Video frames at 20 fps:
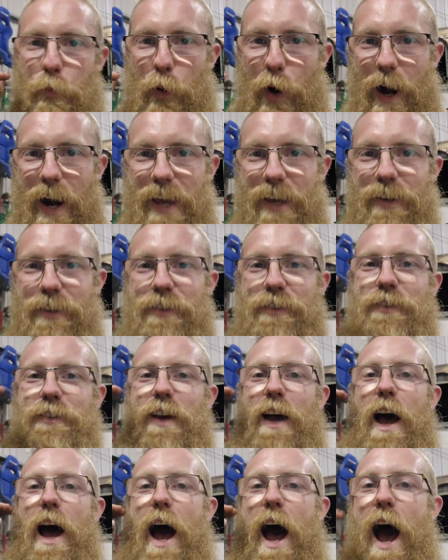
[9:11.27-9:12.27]
brakes
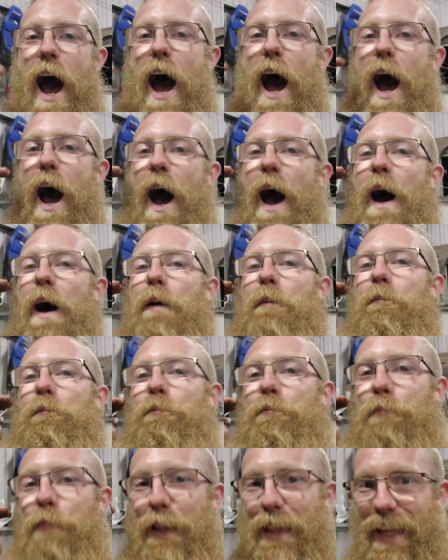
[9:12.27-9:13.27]
are
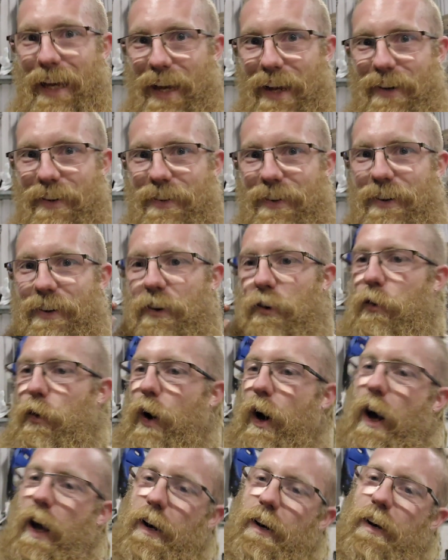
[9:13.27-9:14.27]
bled. Right.